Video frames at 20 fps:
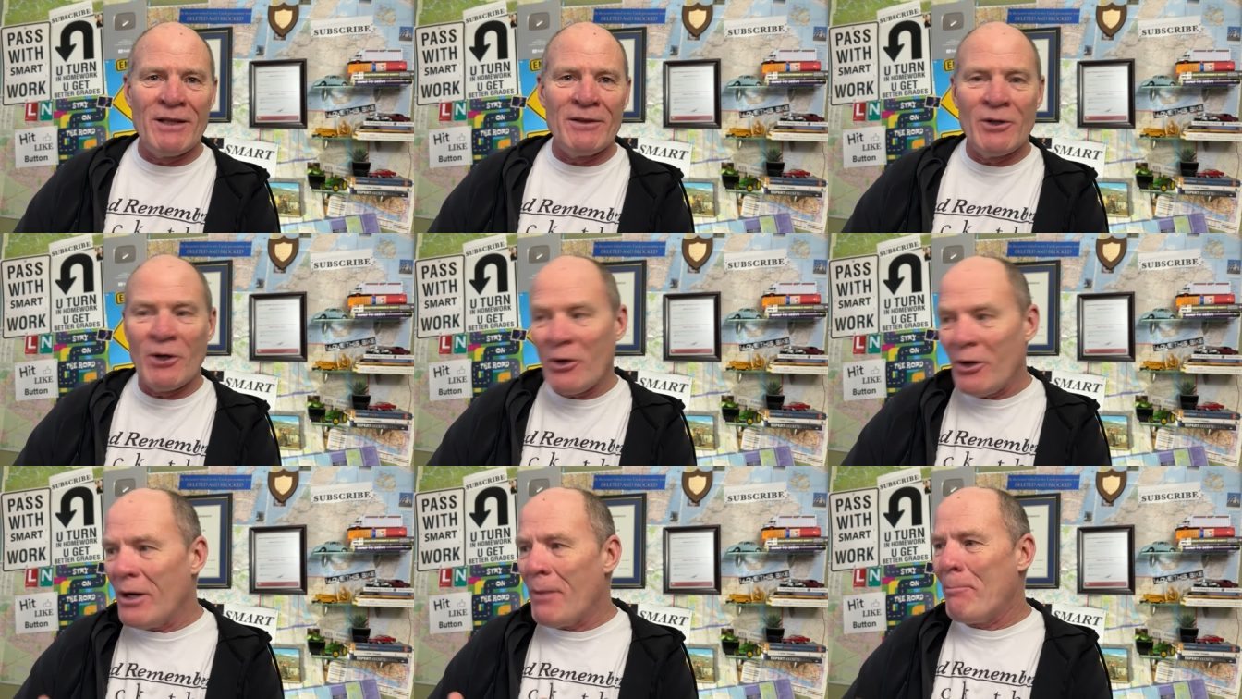
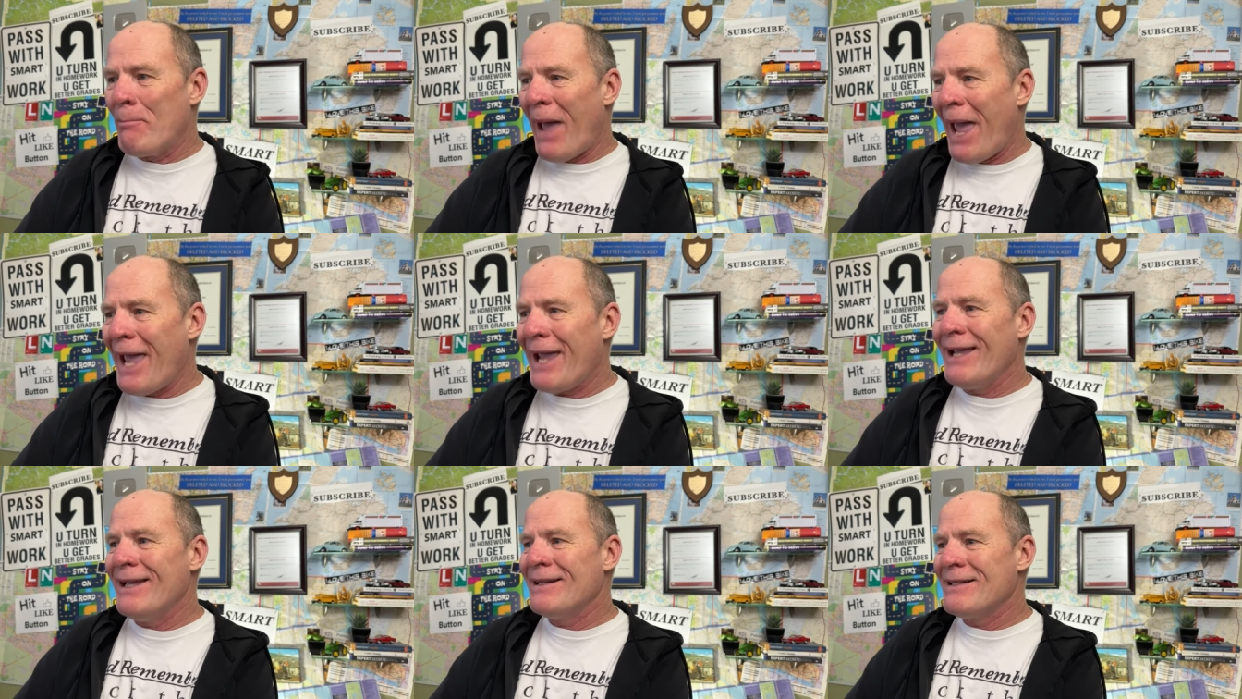They're going to
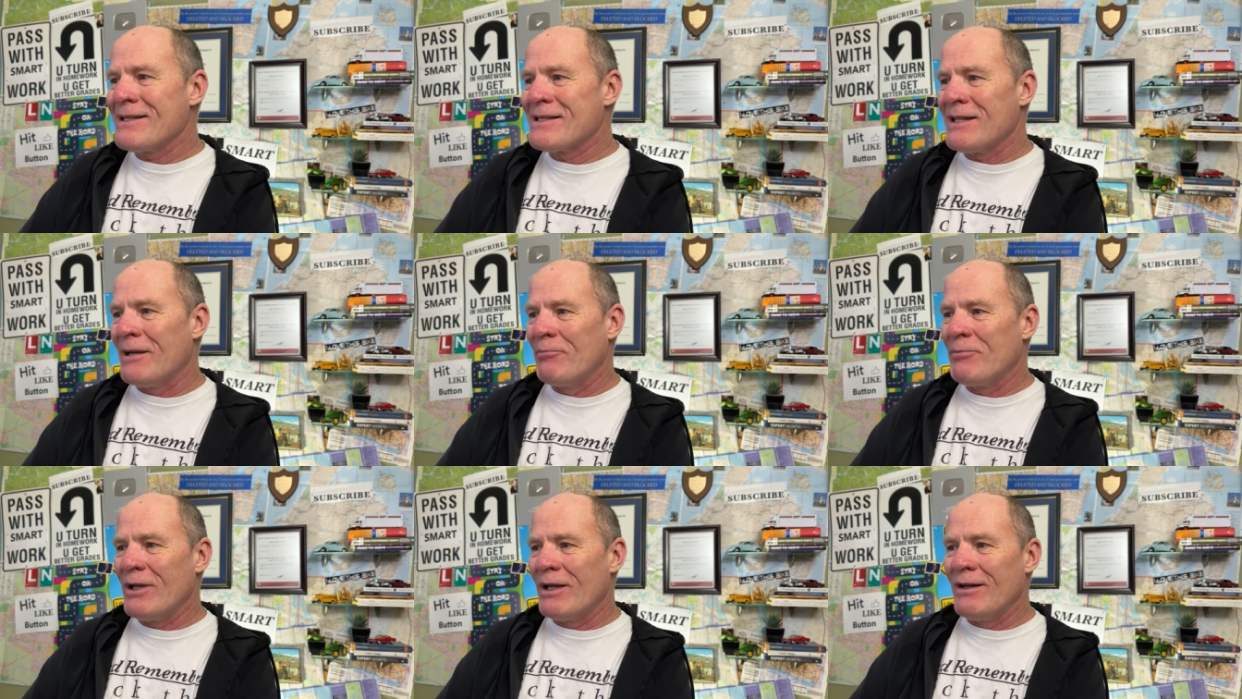bang into
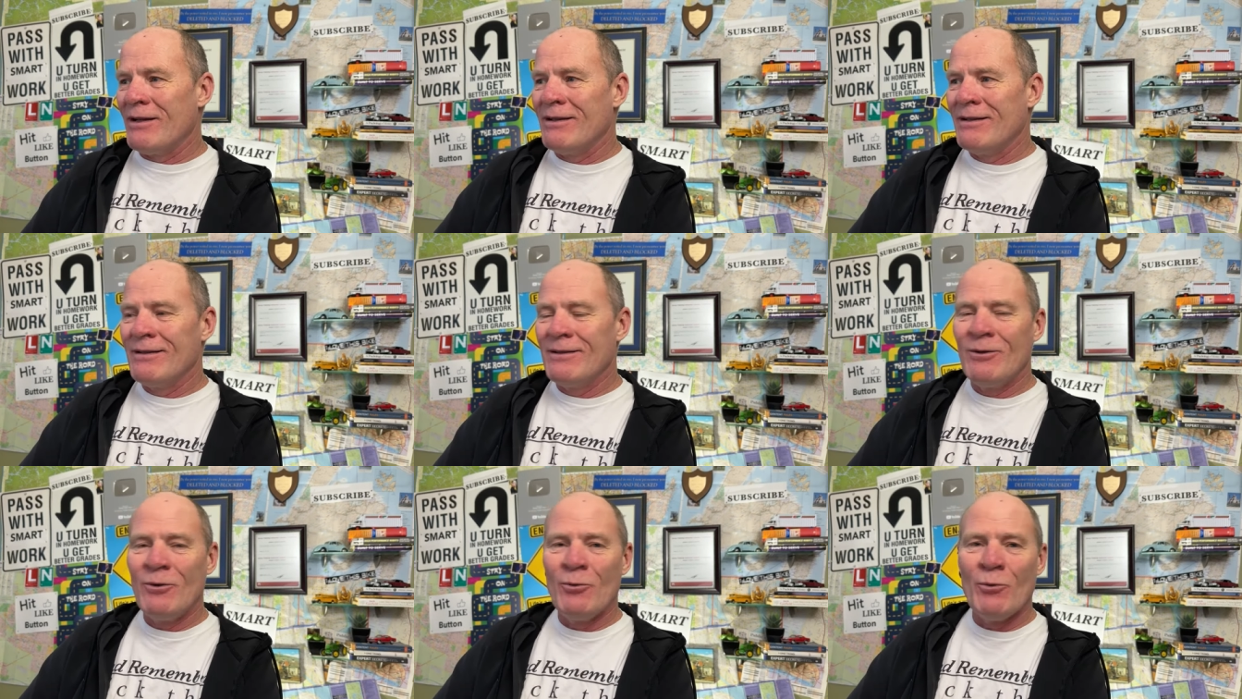something.
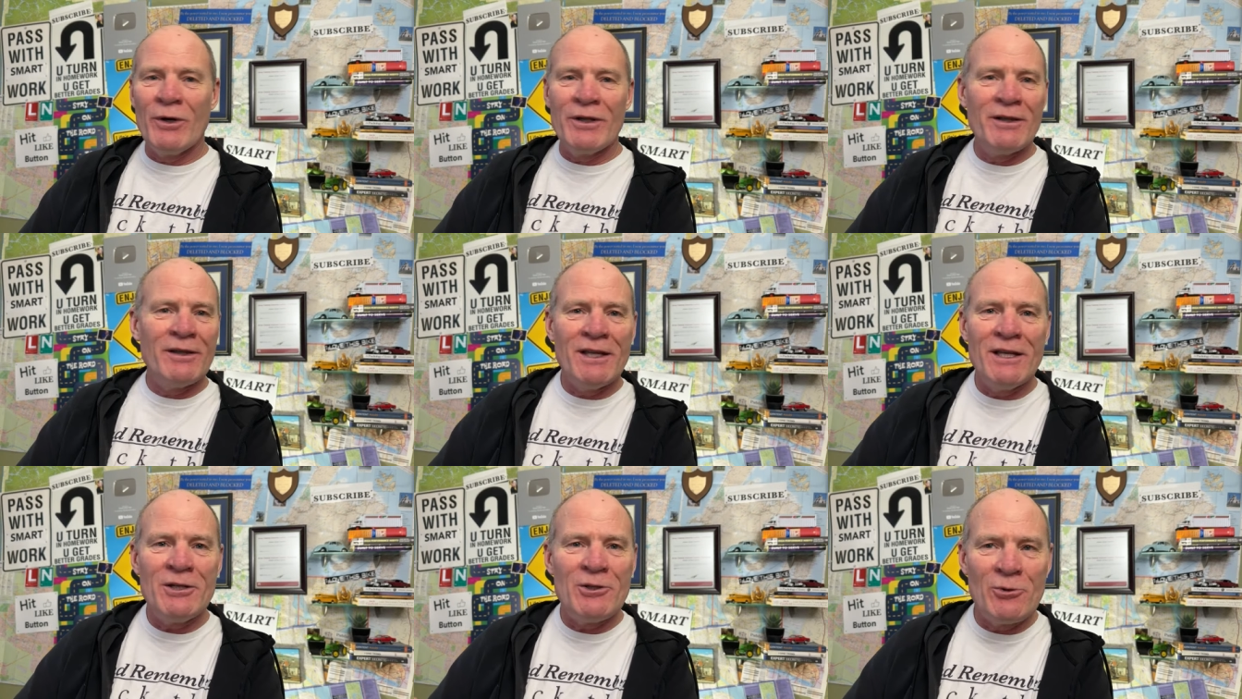Whether
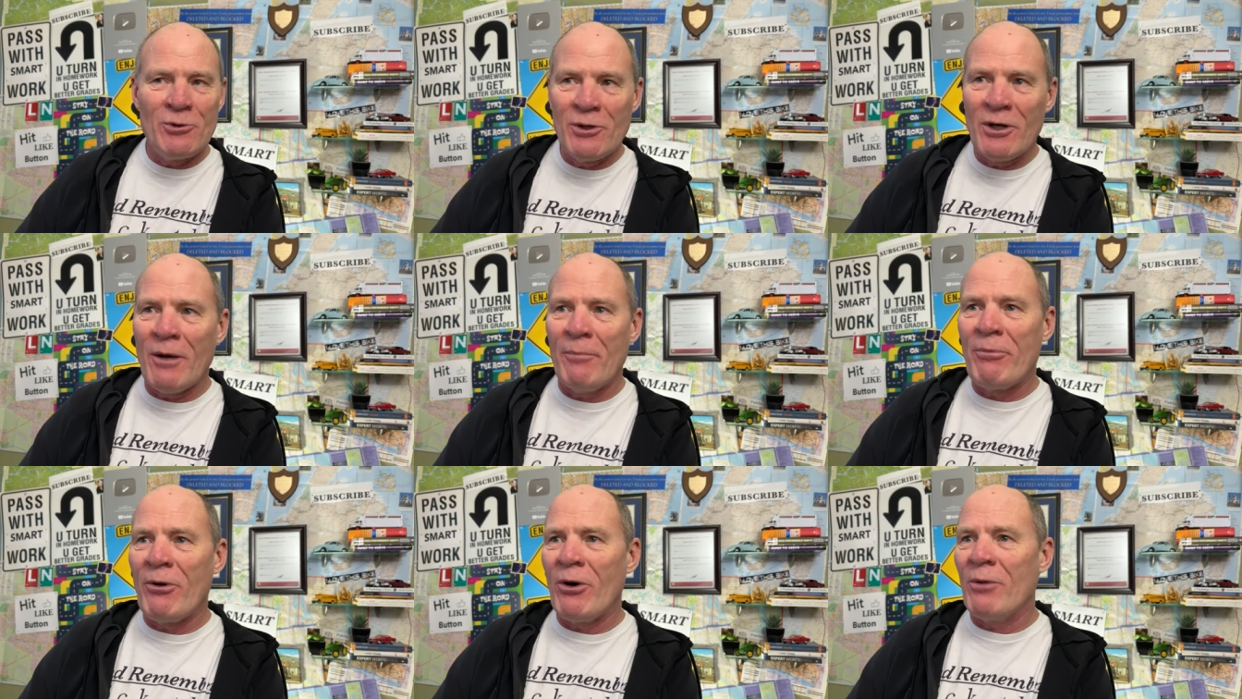they do it
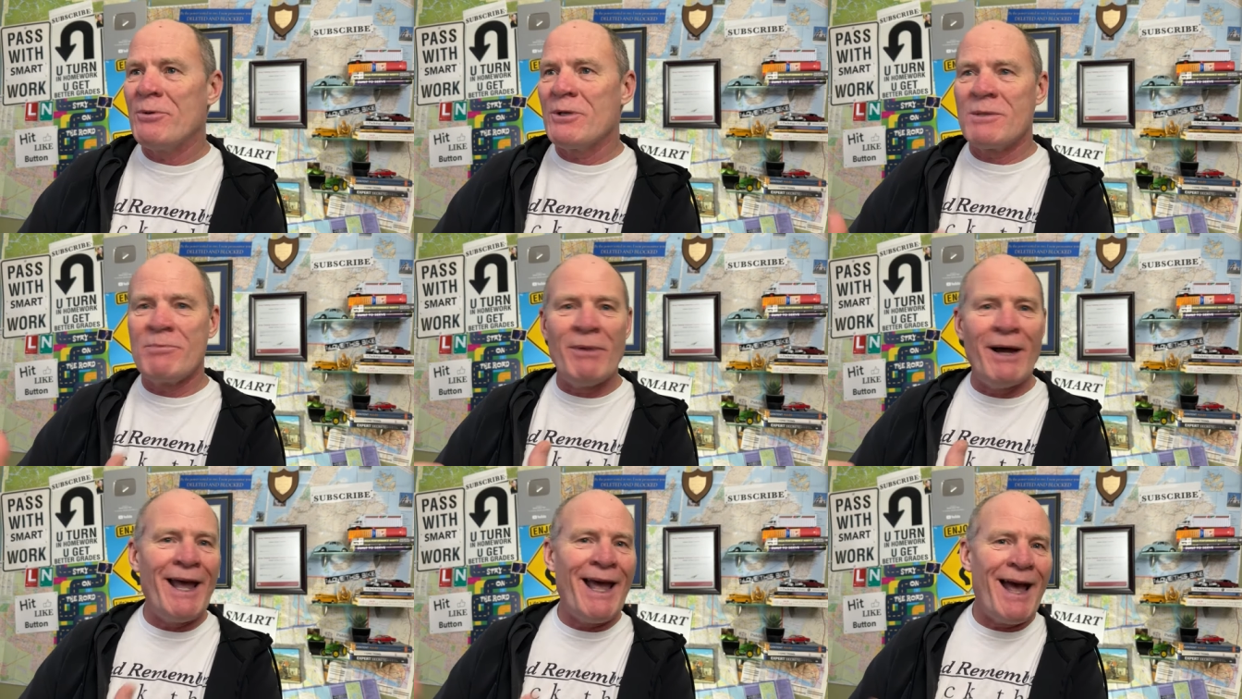on purpose,
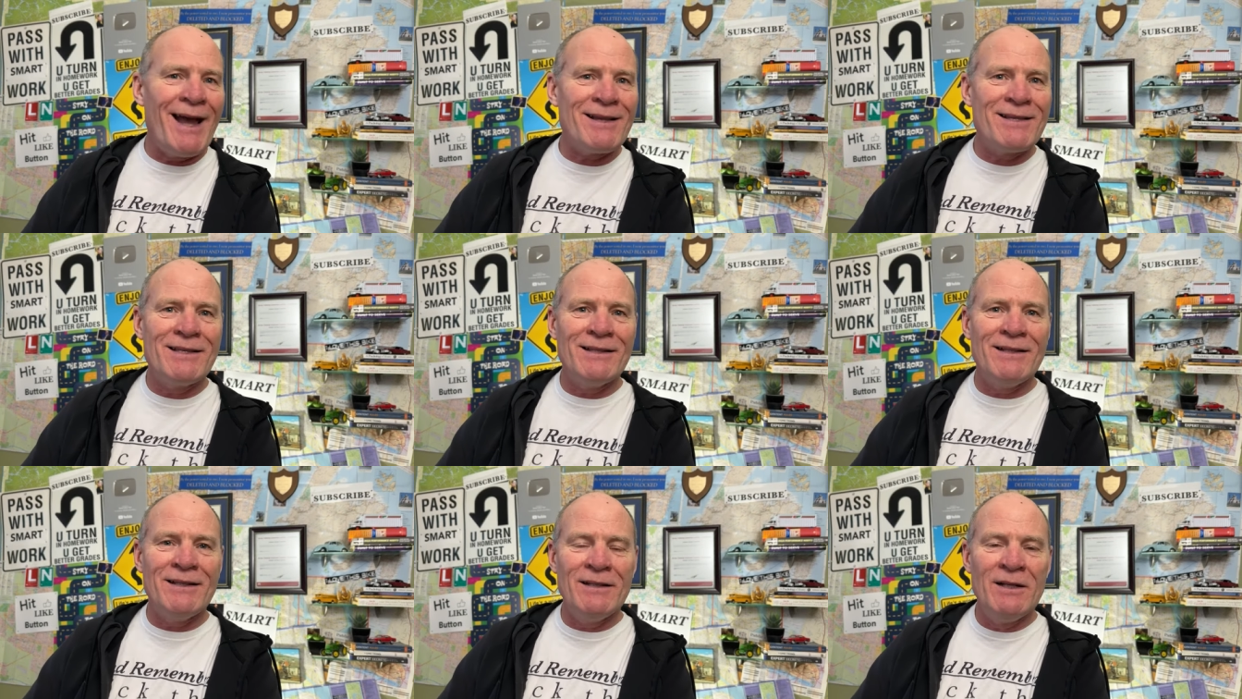by
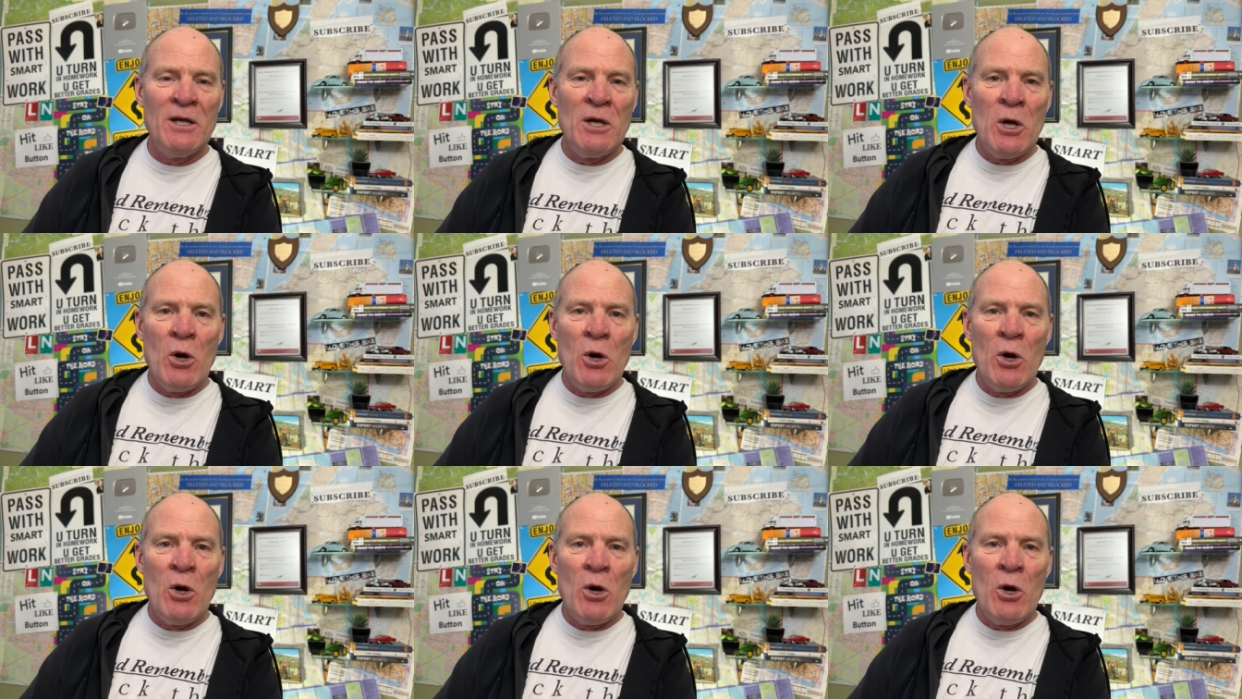accident,